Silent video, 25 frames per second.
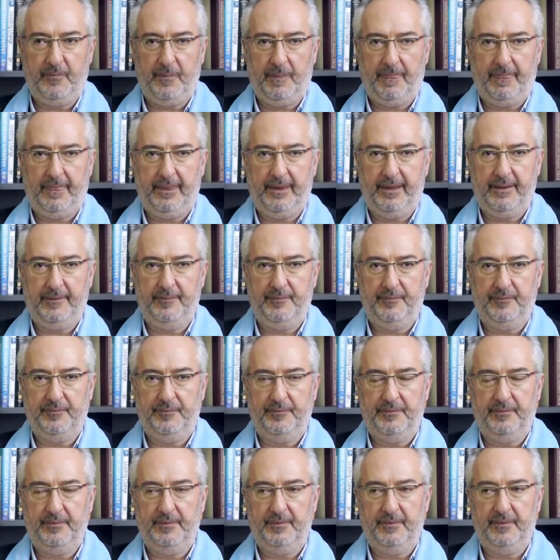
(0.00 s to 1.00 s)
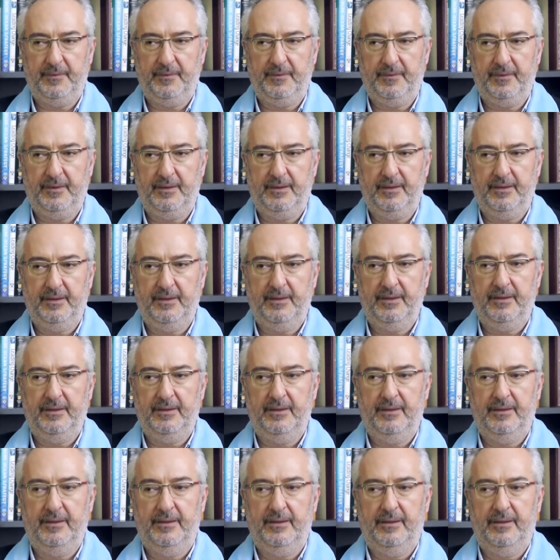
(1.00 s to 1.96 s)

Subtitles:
[no speech]